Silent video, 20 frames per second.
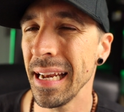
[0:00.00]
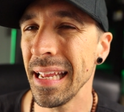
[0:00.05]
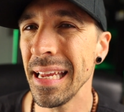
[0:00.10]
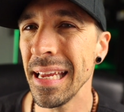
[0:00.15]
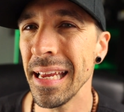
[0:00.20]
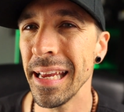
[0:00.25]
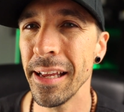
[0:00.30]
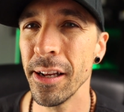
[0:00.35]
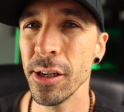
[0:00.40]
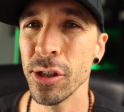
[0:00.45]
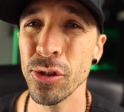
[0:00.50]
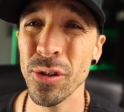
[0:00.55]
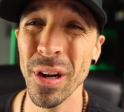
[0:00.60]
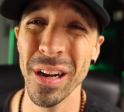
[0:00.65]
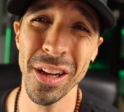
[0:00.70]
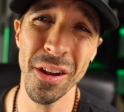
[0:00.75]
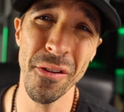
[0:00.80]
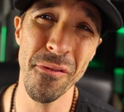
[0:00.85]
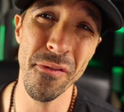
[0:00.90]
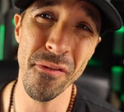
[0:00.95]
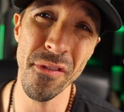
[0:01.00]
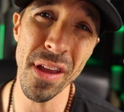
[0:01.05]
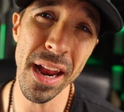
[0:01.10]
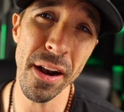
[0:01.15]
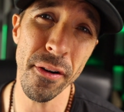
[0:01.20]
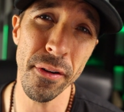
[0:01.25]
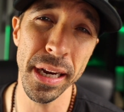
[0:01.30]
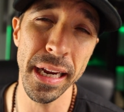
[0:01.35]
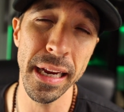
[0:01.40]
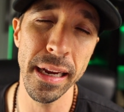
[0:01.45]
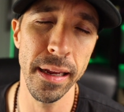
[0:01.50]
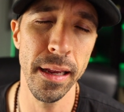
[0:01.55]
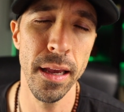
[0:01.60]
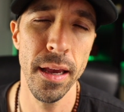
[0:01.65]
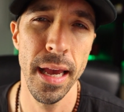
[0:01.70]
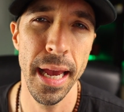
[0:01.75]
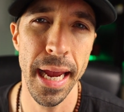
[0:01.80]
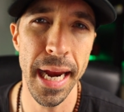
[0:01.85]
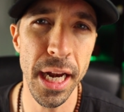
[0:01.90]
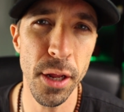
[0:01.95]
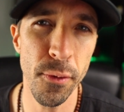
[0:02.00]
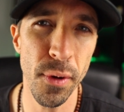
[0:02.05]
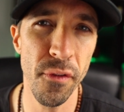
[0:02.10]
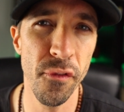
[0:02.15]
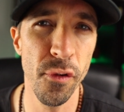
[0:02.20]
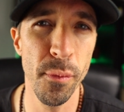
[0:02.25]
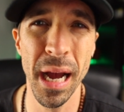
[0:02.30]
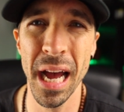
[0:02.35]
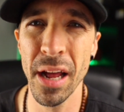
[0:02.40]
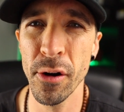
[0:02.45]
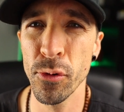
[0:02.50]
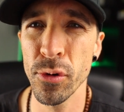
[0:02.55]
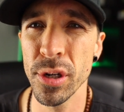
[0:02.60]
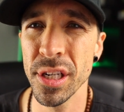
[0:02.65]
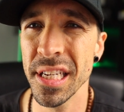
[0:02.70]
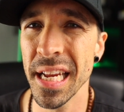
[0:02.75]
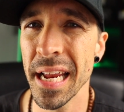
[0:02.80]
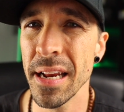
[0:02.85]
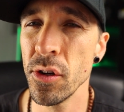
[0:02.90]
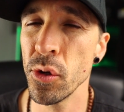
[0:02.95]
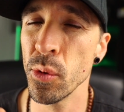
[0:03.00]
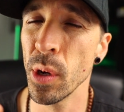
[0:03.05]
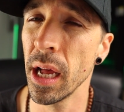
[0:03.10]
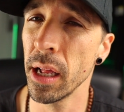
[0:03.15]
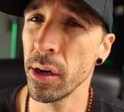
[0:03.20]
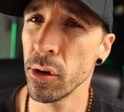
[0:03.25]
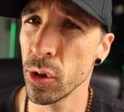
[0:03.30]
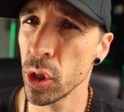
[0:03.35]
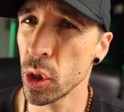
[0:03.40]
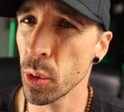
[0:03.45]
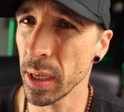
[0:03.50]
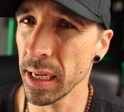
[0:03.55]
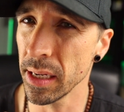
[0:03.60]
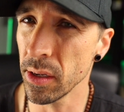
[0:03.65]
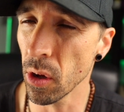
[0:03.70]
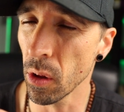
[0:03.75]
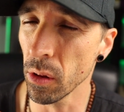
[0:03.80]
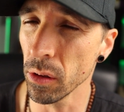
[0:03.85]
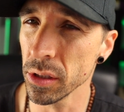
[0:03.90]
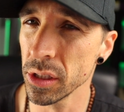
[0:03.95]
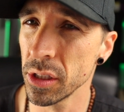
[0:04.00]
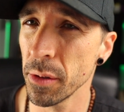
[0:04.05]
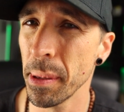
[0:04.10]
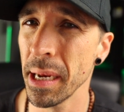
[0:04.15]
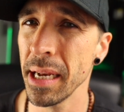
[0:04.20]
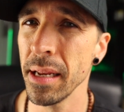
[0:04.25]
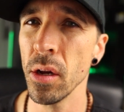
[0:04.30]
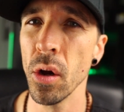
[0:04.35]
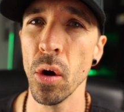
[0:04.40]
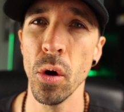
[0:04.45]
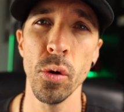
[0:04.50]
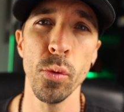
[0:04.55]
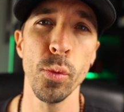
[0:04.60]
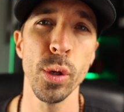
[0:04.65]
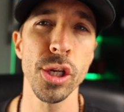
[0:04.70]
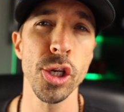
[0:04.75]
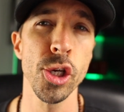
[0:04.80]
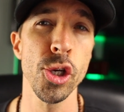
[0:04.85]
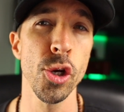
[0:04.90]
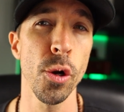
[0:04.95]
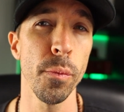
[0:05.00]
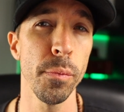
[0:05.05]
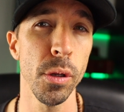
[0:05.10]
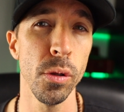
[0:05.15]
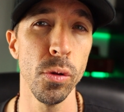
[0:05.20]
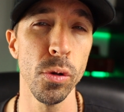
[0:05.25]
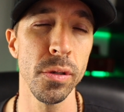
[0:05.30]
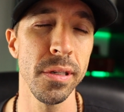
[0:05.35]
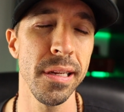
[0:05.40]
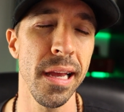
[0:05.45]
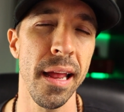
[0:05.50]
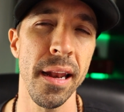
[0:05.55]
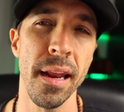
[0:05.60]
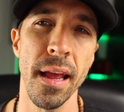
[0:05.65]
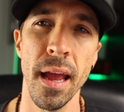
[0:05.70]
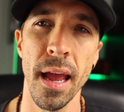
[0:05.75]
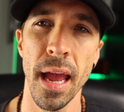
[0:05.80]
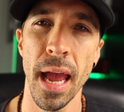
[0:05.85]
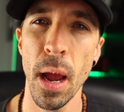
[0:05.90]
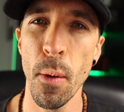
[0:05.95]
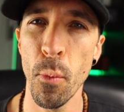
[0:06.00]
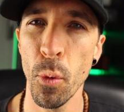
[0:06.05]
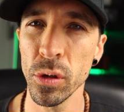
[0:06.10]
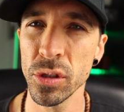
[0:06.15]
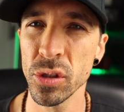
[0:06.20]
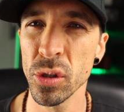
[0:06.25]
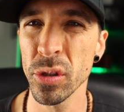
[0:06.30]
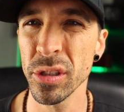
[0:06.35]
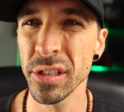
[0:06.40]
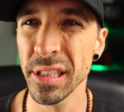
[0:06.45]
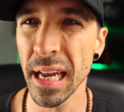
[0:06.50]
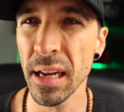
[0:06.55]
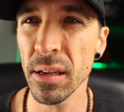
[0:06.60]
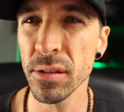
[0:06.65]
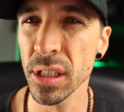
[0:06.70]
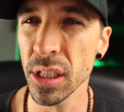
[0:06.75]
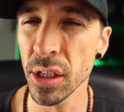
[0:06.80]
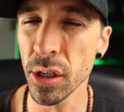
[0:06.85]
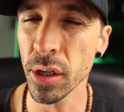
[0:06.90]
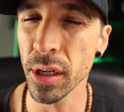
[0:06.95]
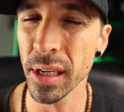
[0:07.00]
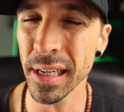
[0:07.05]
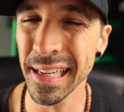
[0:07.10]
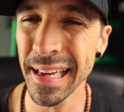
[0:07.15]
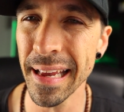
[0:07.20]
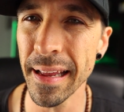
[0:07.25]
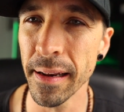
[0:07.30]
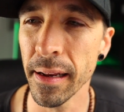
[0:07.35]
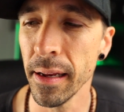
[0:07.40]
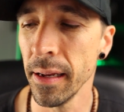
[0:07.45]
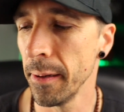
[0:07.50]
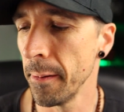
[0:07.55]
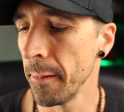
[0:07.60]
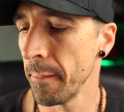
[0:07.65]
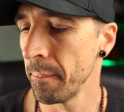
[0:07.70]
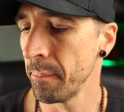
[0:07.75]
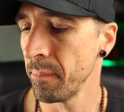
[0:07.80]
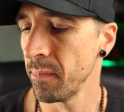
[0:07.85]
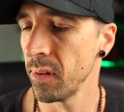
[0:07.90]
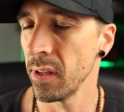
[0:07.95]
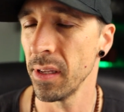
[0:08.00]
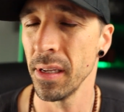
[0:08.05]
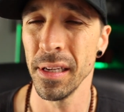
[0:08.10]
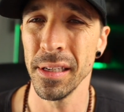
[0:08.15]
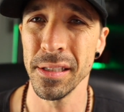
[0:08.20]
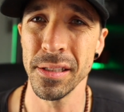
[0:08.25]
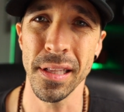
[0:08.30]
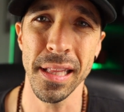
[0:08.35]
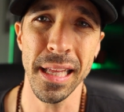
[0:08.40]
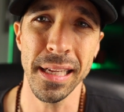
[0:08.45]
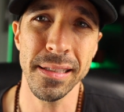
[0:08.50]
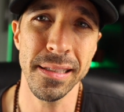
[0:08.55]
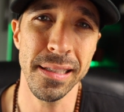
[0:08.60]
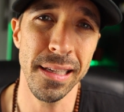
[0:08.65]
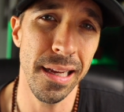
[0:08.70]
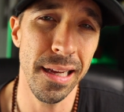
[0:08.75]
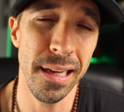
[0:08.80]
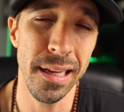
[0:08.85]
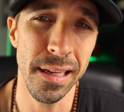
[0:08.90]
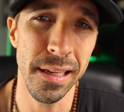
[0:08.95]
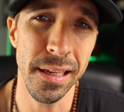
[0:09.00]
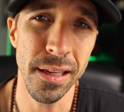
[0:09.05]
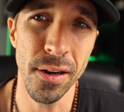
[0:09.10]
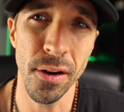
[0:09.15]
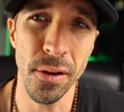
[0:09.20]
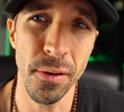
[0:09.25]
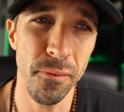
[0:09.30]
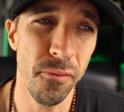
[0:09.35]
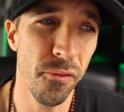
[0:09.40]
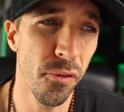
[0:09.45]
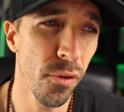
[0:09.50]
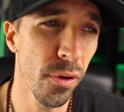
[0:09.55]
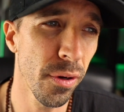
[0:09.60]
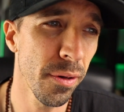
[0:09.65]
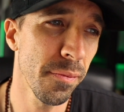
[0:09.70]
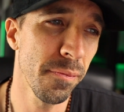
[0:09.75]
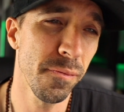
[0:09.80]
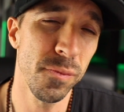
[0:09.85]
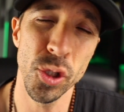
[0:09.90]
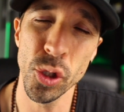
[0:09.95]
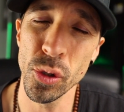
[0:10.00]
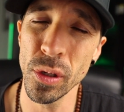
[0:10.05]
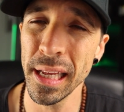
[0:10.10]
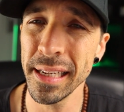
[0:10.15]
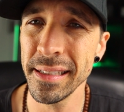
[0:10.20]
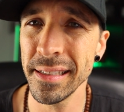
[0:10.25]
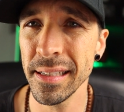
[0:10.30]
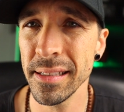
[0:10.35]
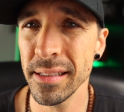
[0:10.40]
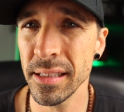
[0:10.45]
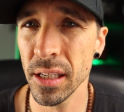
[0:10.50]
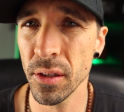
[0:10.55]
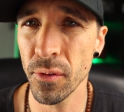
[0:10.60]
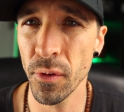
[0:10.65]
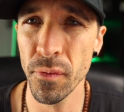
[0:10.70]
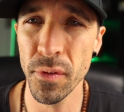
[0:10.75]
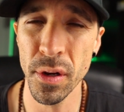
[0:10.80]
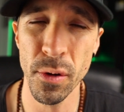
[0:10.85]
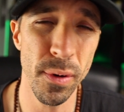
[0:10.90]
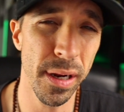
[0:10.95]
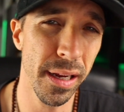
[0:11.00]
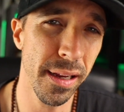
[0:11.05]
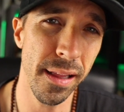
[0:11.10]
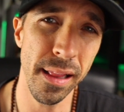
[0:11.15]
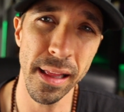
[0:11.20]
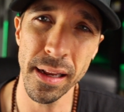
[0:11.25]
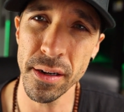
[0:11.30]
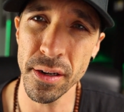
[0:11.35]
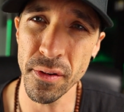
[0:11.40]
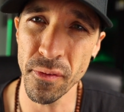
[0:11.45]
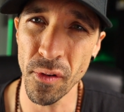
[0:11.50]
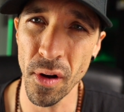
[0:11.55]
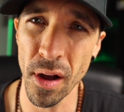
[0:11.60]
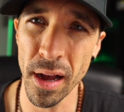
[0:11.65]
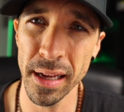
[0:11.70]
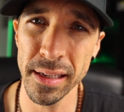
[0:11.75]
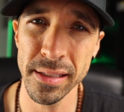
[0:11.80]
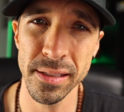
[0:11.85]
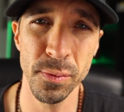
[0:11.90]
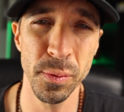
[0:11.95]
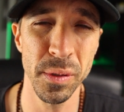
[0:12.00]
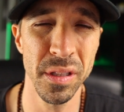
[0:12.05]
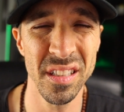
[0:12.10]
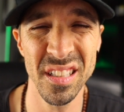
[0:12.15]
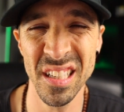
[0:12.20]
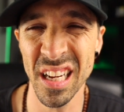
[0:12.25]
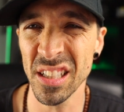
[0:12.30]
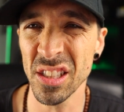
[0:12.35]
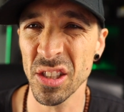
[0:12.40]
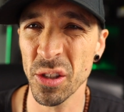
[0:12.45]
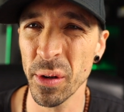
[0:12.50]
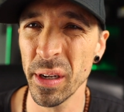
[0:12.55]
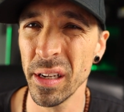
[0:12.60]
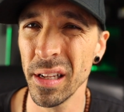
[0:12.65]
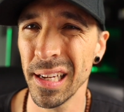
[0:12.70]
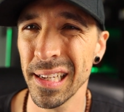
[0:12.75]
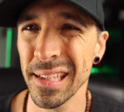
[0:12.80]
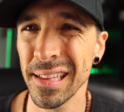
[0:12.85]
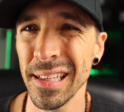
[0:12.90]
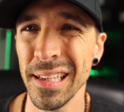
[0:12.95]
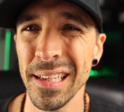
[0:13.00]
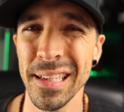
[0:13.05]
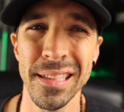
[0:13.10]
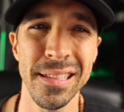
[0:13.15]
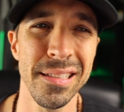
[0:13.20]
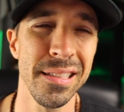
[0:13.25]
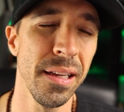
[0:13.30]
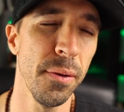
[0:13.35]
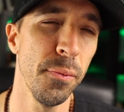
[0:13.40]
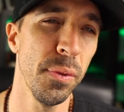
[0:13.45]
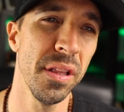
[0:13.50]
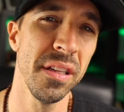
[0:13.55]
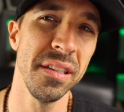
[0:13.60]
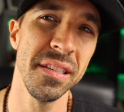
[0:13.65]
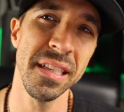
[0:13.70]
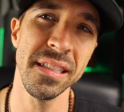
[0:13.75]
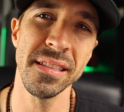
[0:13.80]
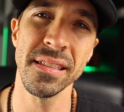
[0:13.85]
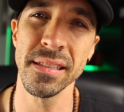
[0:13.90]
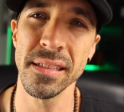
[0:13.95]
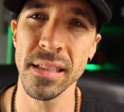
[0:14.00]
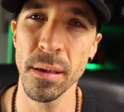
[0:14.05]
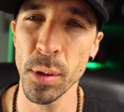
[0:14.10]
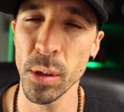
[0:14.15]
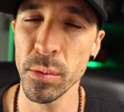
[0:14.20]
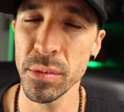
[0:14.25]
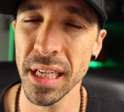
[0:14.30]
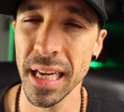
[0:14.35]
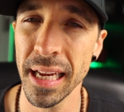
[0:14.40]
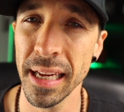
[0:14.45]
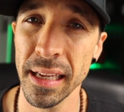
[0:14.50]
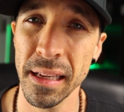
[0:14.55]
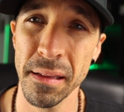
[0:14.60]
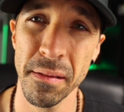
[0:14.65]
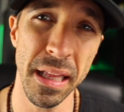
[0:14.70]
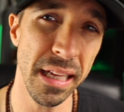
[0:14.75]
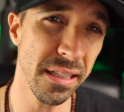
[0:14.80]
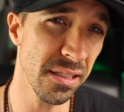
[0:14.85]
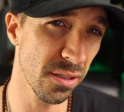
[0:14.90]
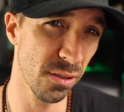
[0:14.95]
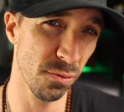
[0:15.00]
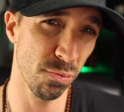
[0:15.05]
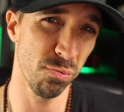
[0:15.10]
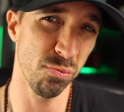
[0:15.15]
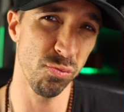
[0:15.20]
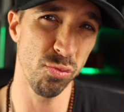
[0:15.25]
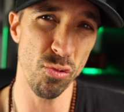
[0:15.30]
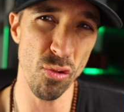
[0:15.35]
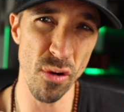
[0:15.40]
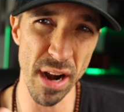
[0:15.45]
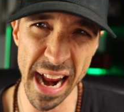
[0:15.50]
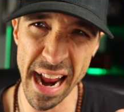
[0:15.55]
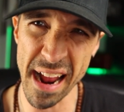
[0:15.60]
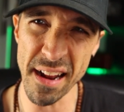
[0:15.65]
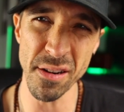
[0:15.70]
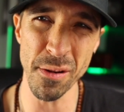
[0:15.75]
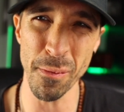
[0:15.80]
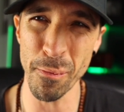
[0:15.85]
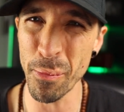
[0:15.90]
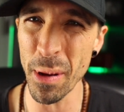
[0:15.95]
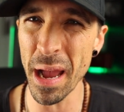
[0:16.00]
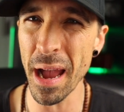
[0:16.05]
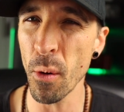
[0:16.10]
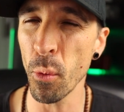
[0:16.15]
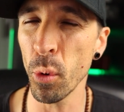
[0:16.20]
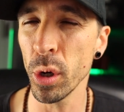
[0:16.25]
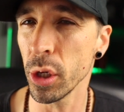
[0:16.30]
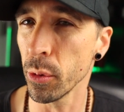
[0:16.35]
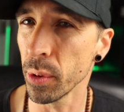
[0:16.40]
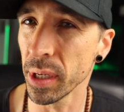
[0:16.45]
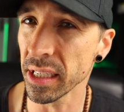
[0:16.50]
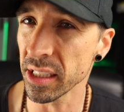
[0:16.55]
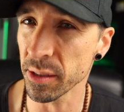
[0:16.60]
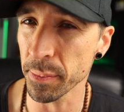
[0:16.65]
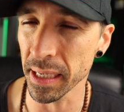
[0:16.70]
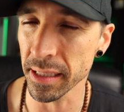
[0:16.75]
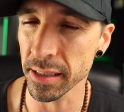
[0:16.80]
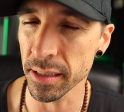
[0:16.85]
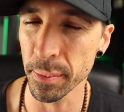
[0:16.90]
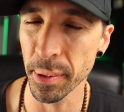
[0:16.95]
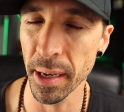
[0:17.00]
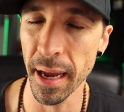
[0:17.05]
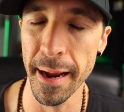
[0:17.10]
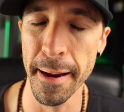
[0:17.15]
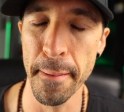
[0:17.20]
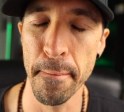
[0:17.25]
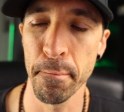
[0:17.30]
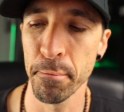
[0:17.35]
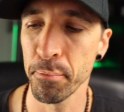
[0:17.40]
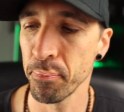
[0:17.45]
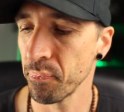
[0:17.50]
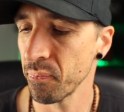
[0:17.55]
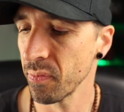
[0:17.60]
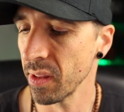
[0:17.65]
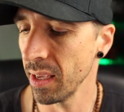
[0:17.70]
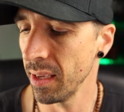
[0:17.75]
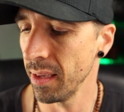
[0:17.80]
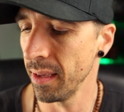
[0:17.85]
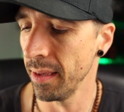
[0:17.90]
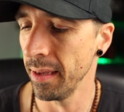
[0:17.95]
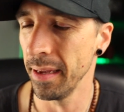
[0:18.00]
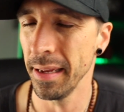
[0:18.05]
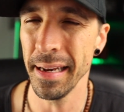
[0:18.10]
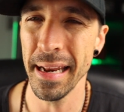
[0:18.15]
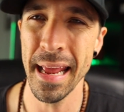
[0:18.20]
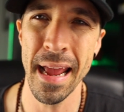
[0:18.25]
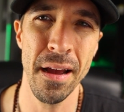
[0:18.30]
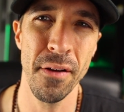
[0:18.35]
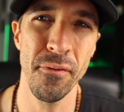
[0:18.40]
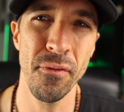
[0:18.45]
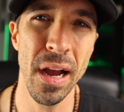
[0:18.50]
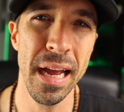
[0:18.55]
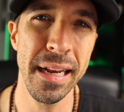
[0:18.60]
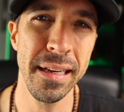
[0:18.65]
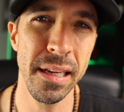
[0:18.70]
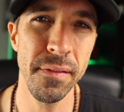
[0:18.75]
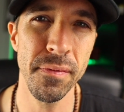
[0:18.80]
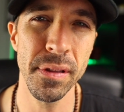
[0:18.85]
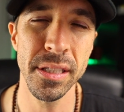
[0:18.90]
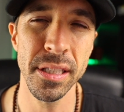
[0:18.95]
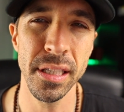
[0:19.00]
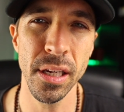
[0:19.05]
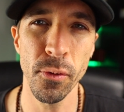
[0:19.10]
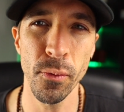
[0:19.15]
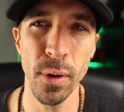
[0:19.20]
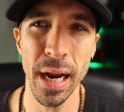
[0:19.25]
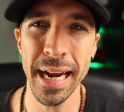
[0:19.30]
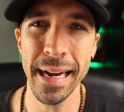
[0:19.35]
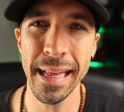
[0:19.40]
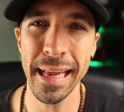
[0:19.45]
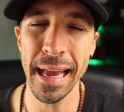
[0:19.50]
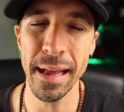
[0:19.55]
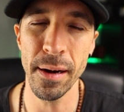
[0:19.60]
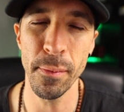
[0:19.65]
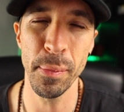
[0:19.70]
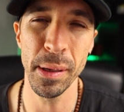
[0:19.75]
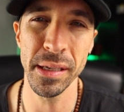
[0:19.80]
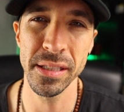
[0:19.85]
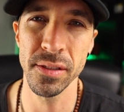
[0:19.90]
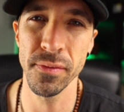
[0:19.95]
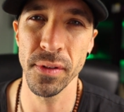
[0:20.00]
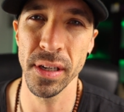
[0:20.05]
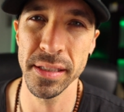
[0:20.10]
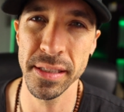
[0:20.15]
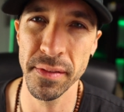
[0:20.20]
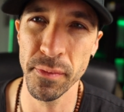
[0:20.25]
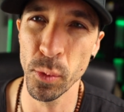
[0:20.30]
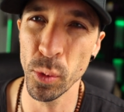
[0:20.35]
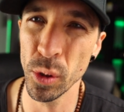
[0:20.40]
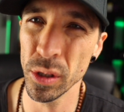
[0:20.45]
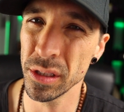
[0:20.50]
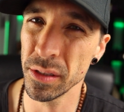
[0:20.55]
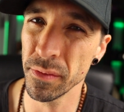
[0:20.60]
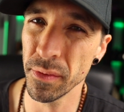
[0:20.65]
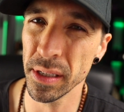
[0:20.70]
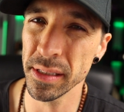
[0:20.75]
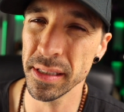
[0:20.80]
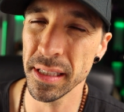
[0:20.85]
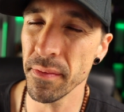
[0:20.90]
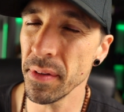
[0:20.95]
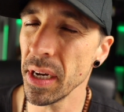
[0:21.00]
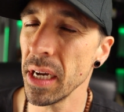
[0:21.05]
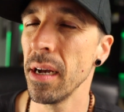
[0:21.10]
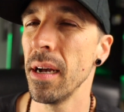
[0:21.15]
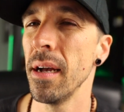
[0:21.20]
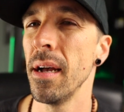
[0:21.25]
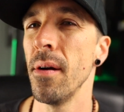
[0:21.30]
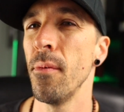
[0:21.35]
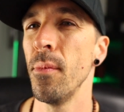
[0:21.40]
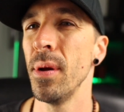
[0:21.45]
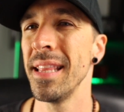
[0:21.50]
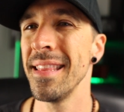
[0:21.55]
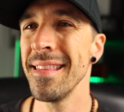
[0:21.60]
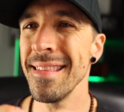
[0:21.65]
and here in Australia varying anywhere from $110 to $120, depending on which shop you looked at and what sort of sales that you could get. So that's, you know, for a dual 18650 regulated device with a touchscreen like this and with a decent sub-ohm tank, that's round about what you would expect to pay. Now, if I had to give this thing a rating out of best device ever, worst device ever, with